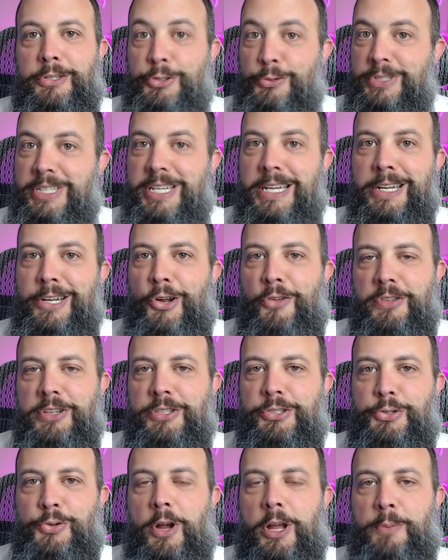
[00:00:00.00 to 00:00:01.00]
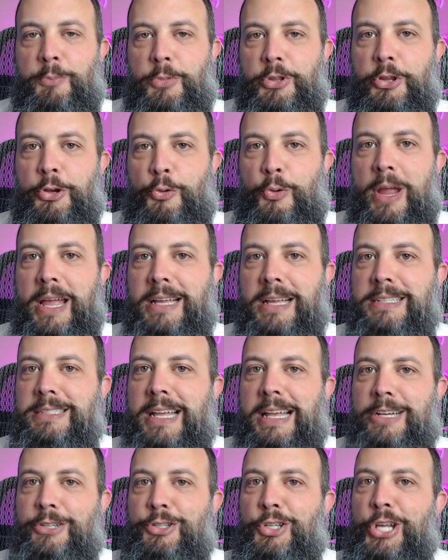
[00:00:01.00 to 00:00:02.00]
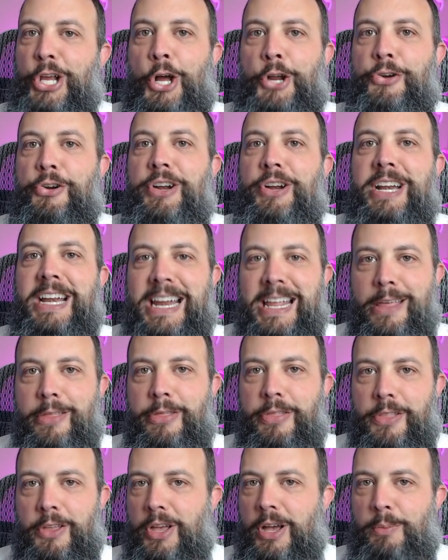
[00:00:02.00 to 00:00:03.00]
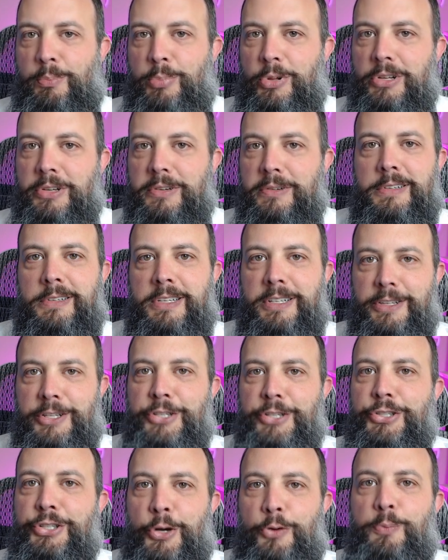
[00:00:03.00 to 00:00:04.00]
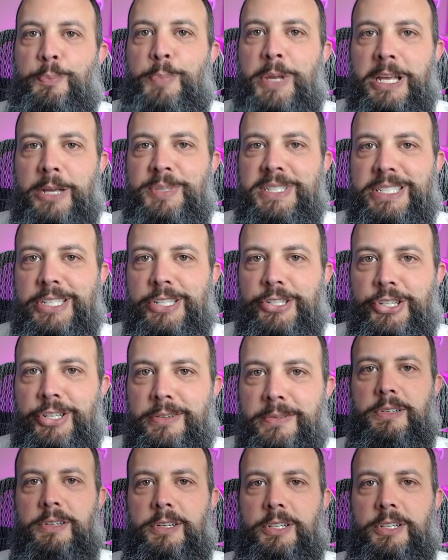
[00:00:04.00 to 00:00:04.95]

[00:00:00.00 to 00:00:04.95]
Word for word: So it's hidden on this drawing, but the crank is actually underneath the coupler in this shown pink position.